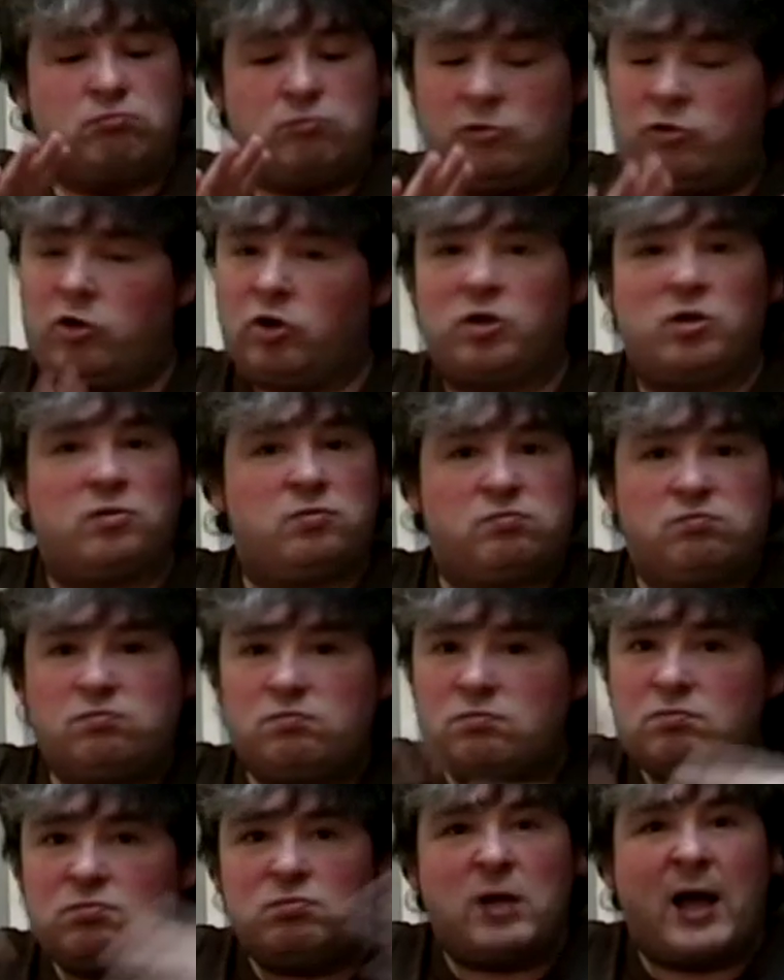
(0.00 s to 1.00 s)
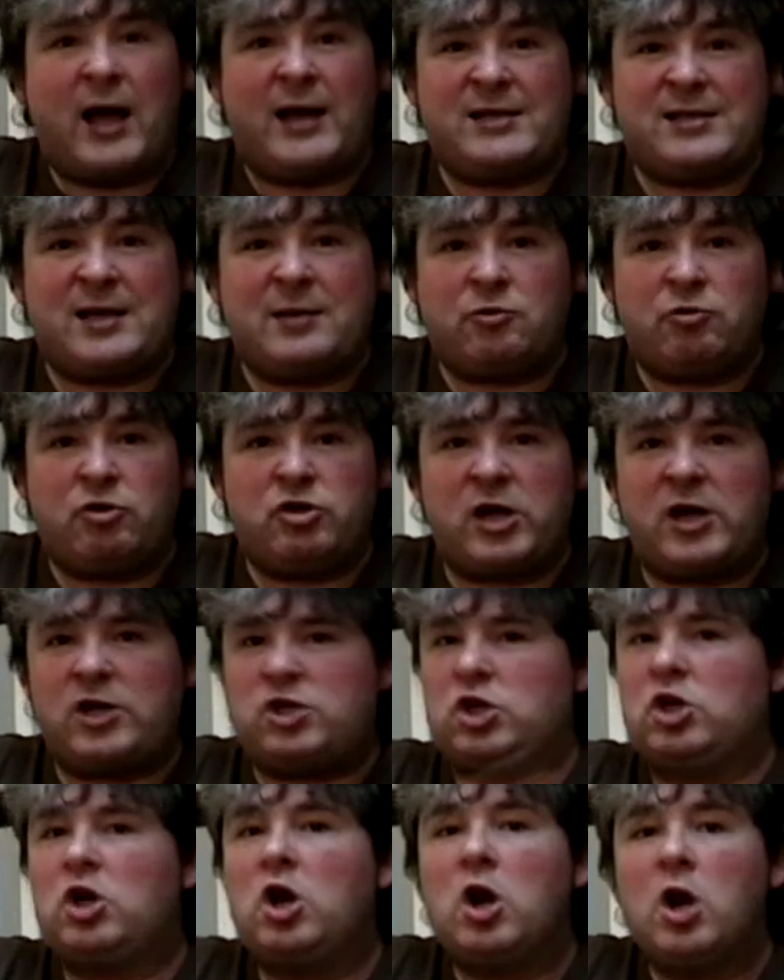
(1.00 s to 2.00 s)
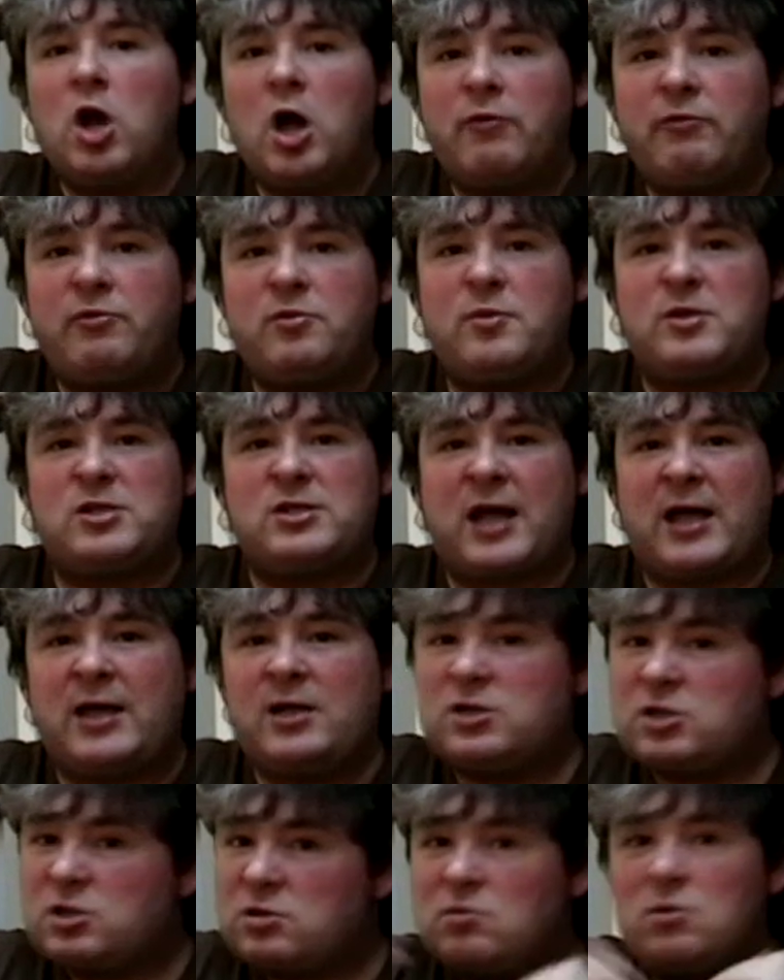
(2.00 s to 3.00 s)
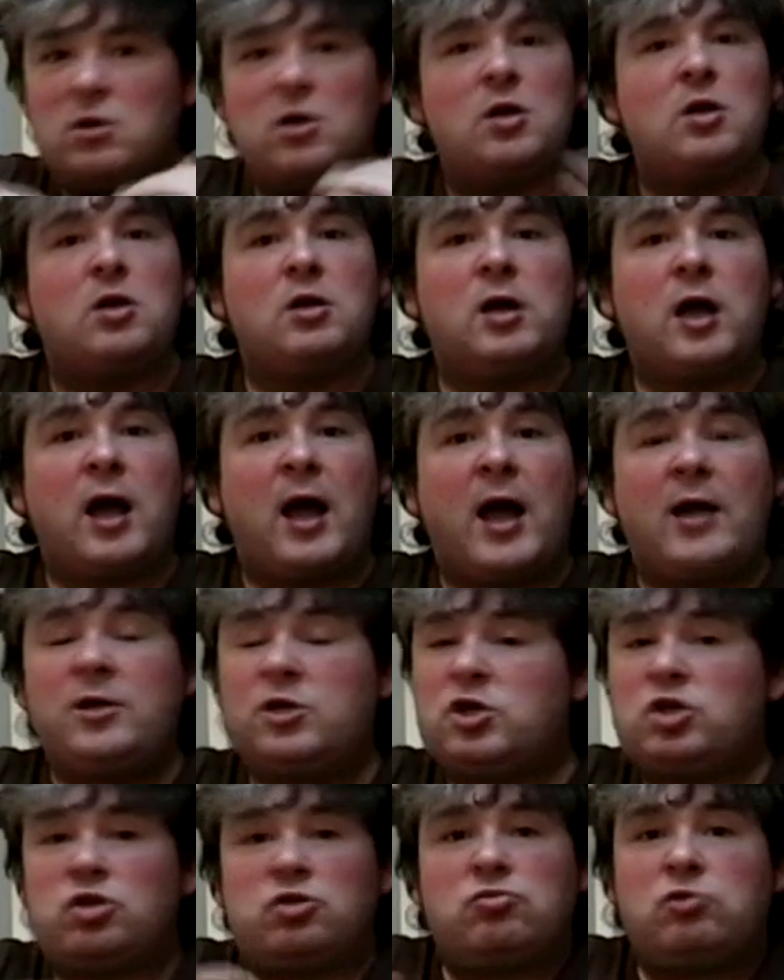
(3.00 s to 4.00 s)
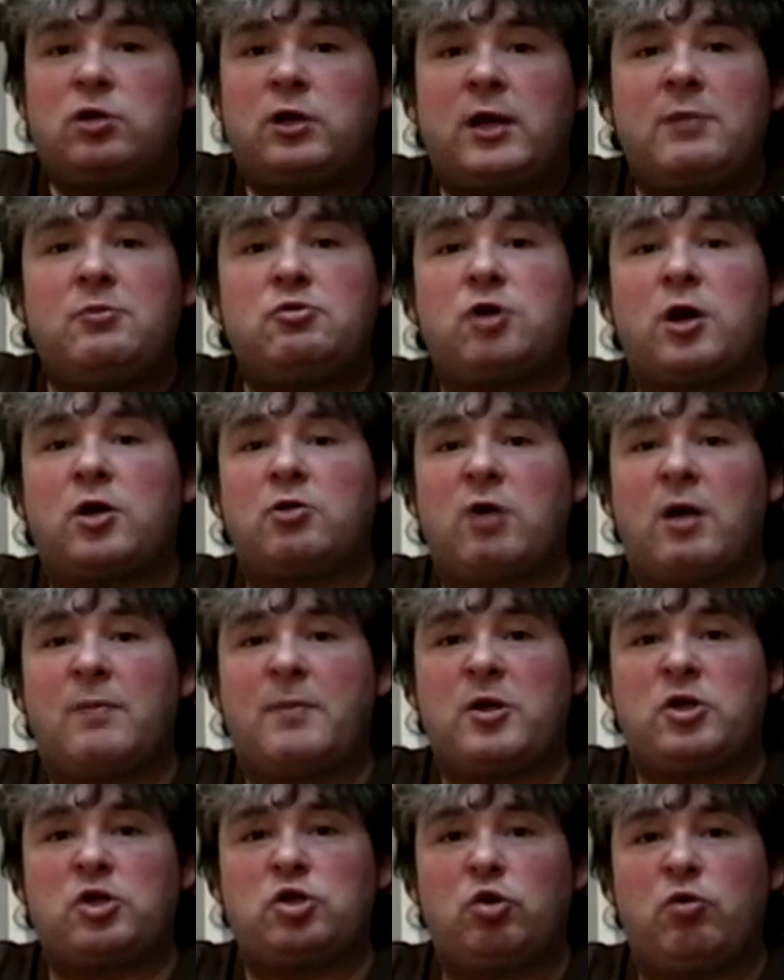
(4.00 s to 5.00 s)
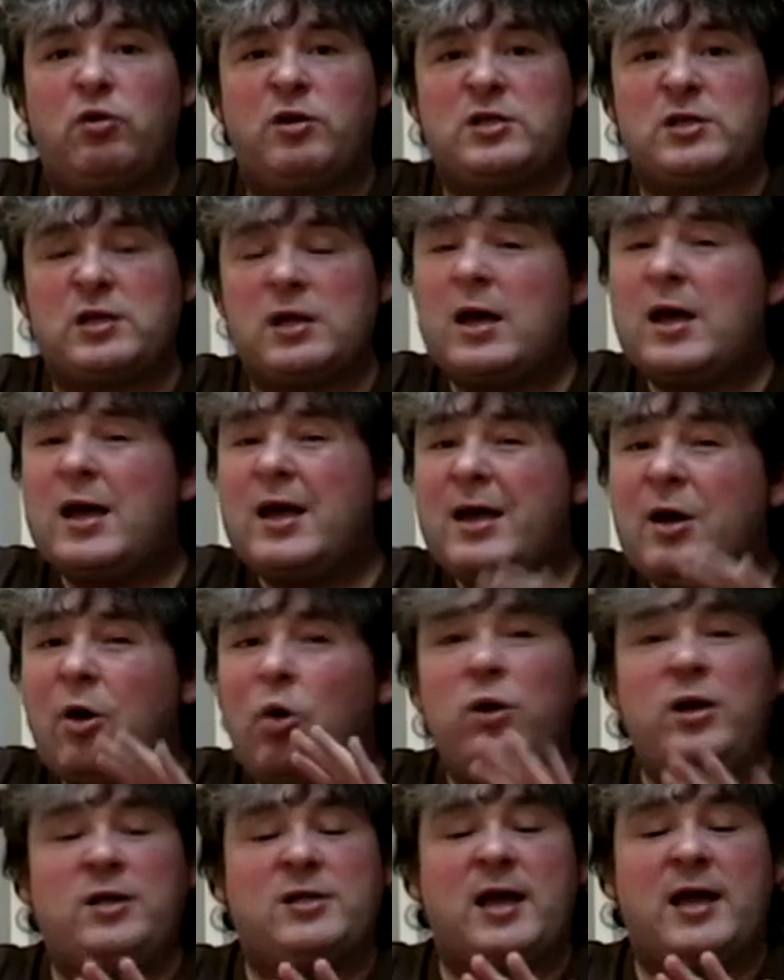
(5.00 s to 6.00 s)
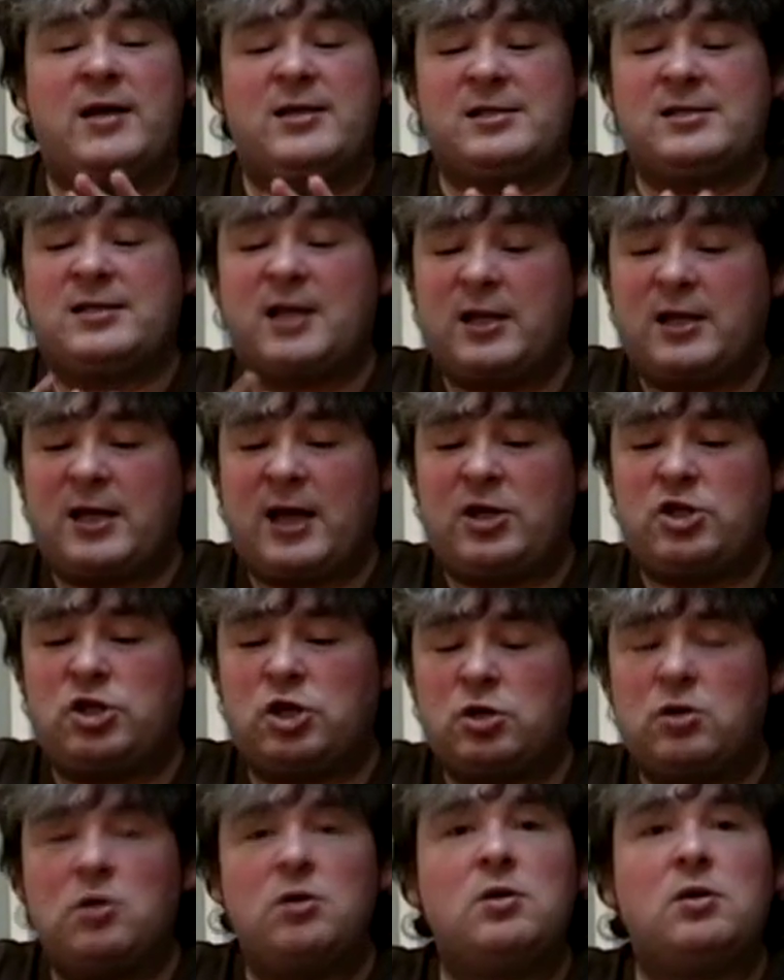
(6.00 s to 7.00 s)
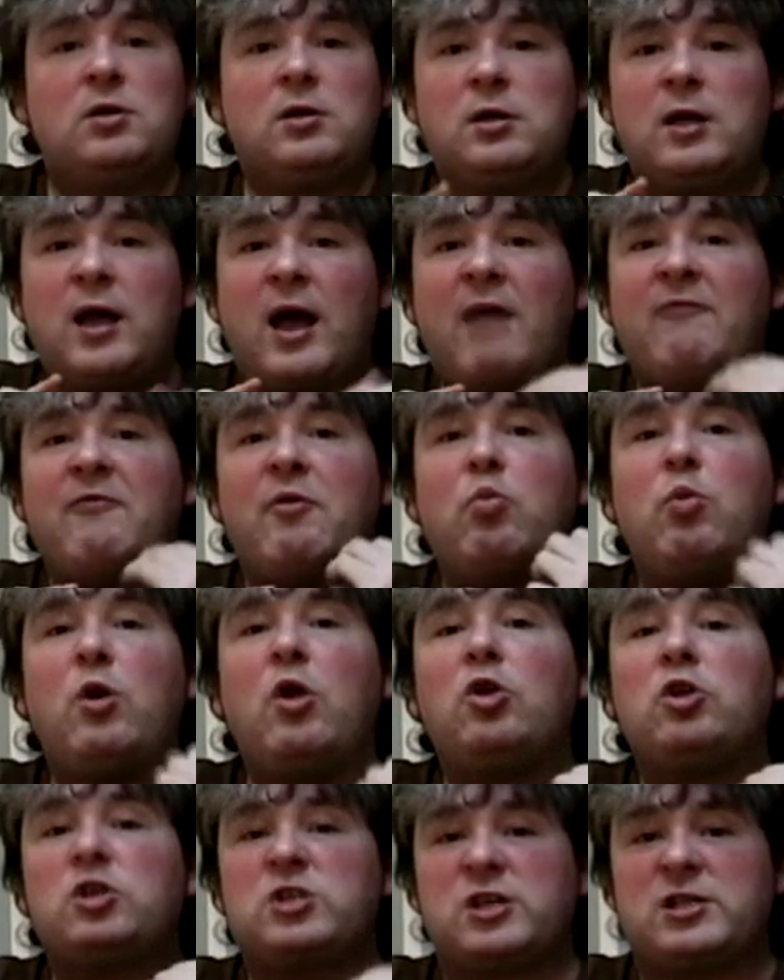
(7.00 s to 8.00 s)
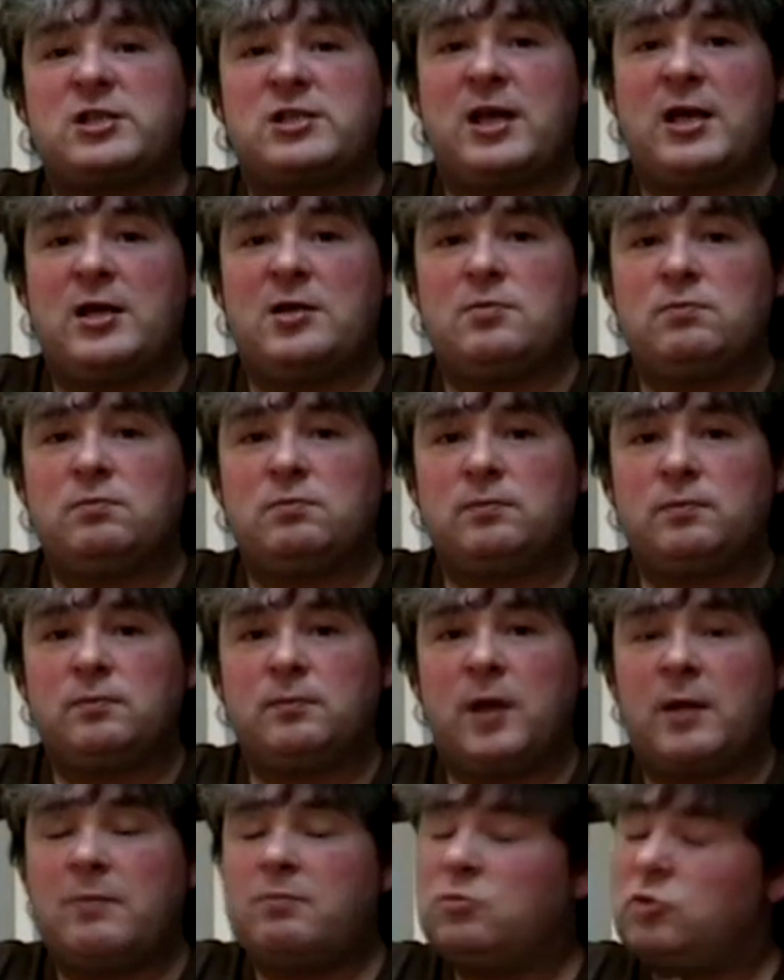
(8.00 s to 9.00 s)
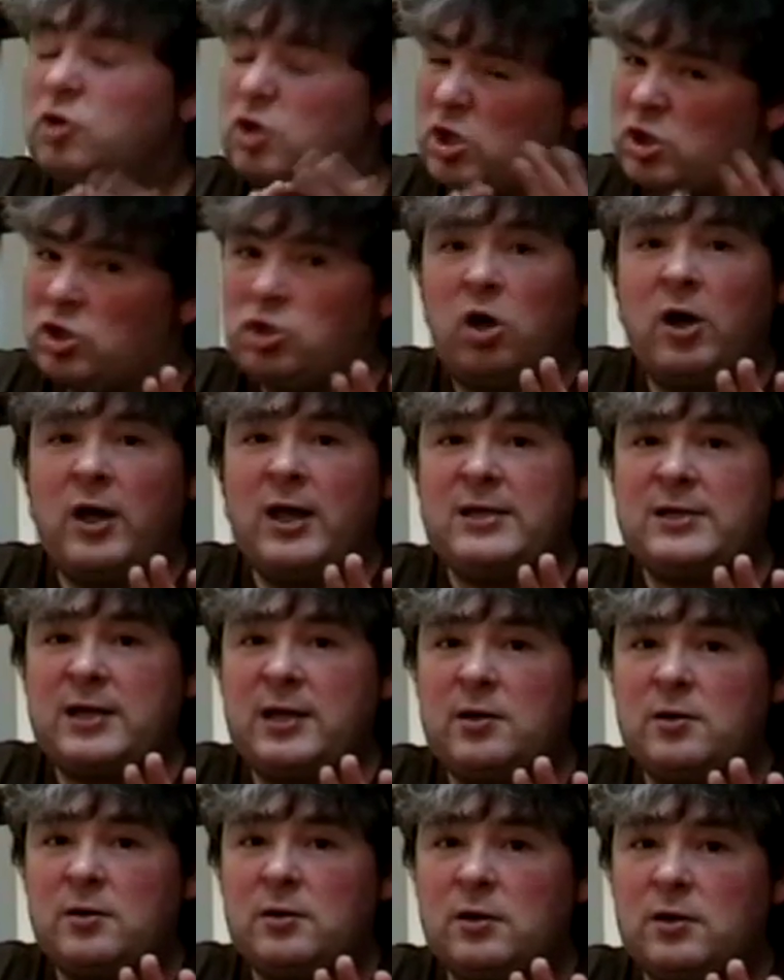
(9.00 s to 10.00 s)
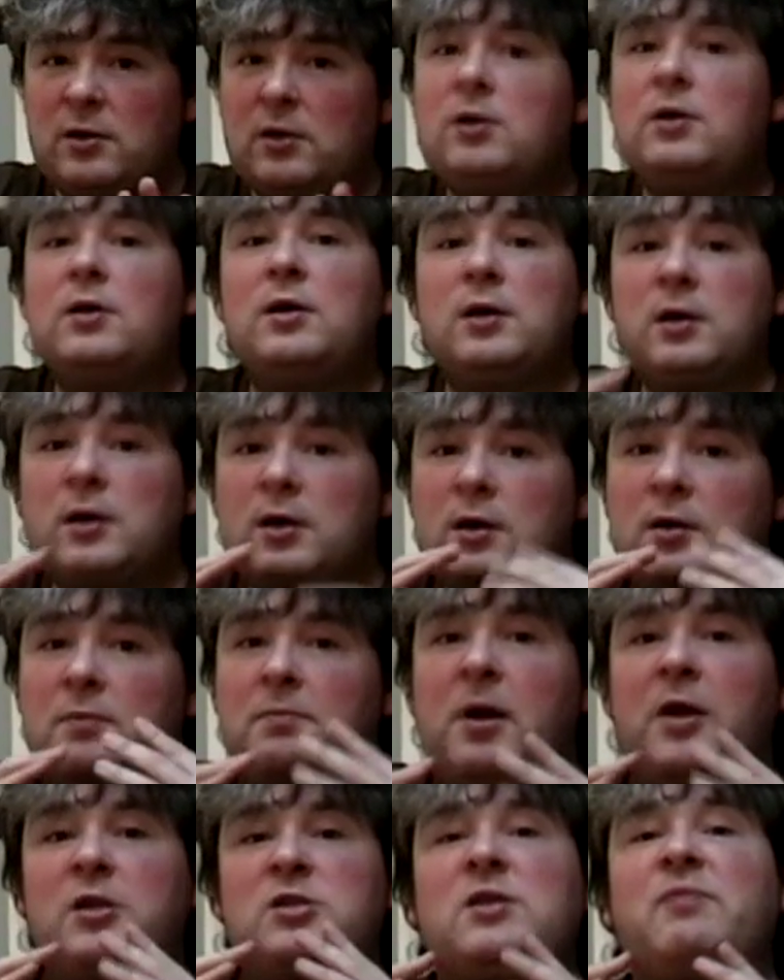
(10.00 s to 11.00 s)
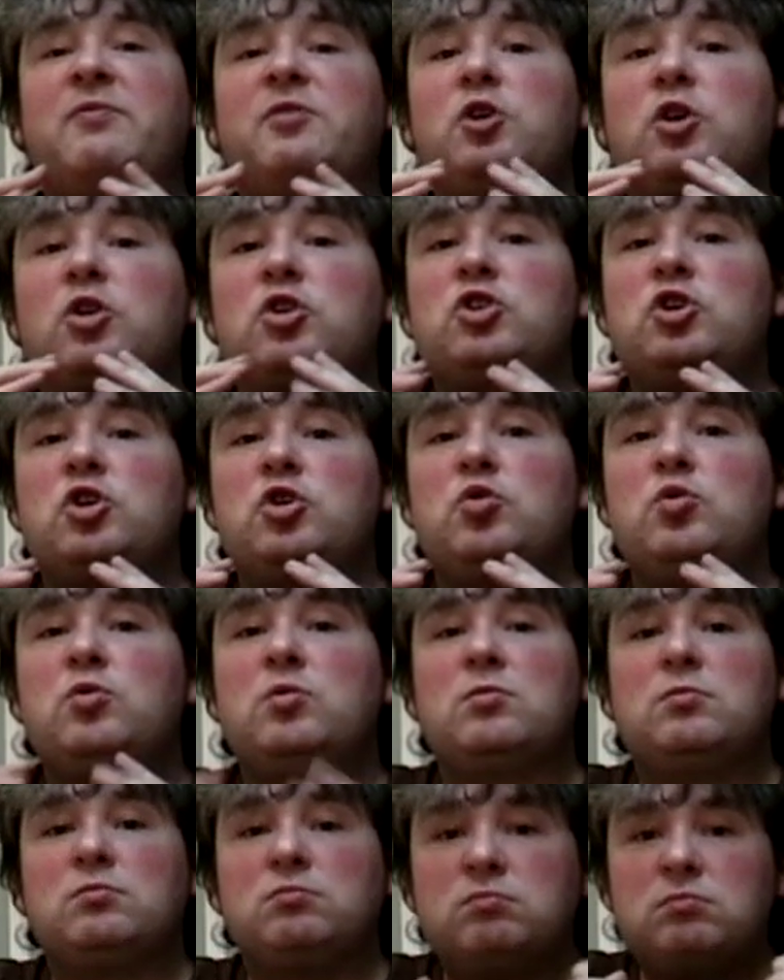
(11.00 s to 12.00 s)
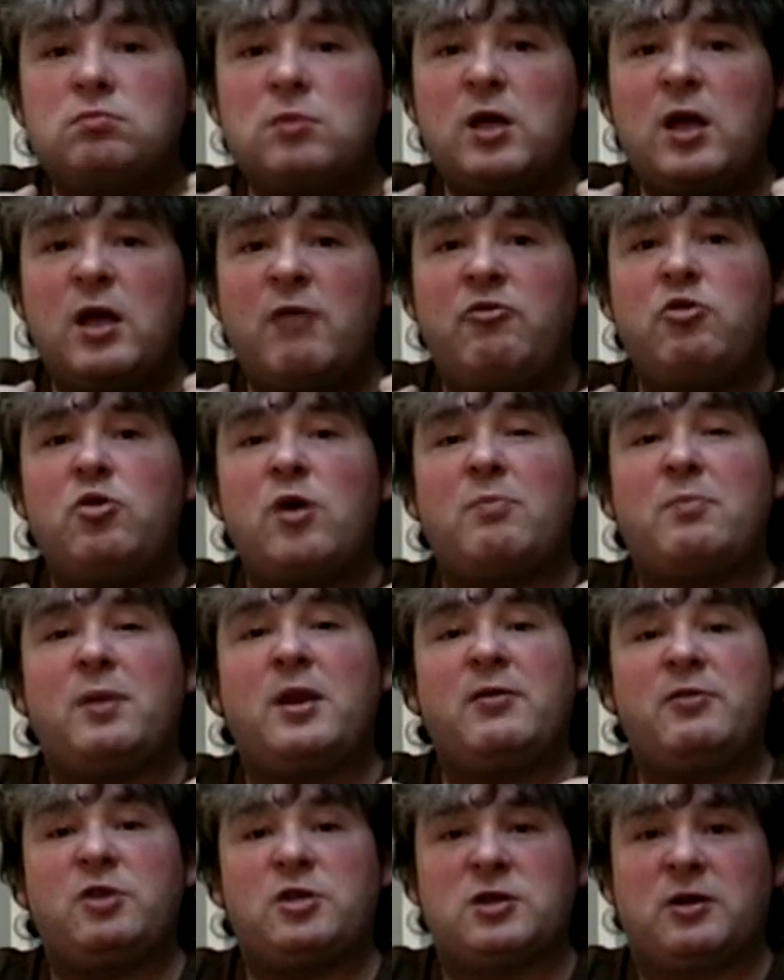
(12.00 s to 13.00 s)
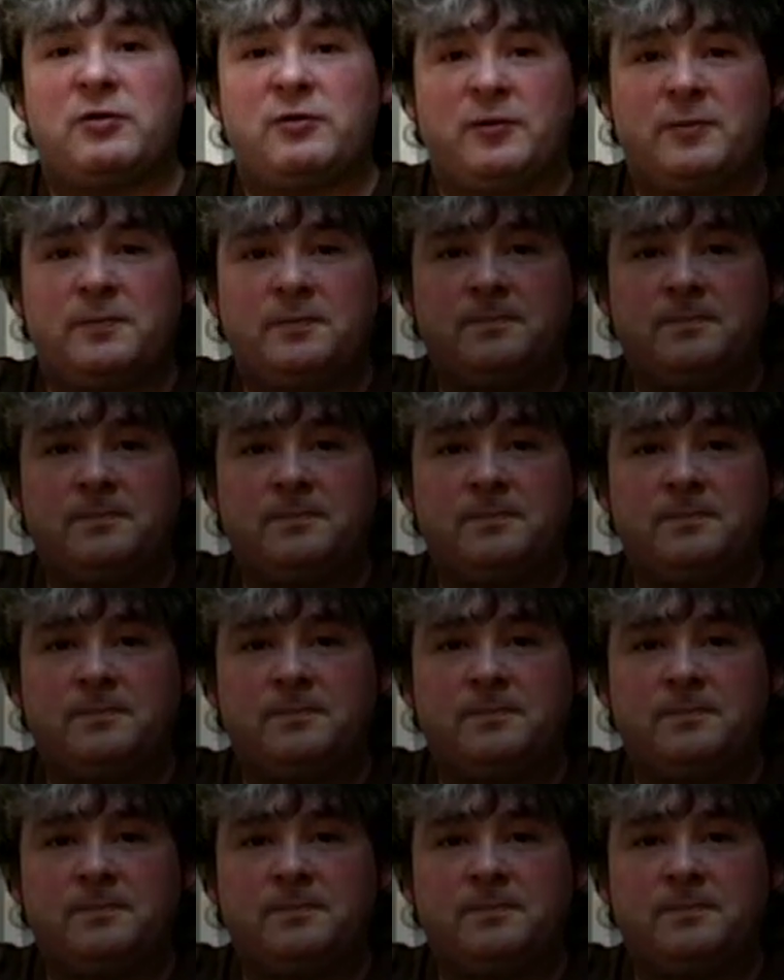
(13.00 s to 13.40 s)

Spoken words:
you've got to accept rejection, learn from your mistakes, and just keep trying to write better stories. All it takes is dedication and the will to succeed. It's not easy, but something you can do if you believe in yourself.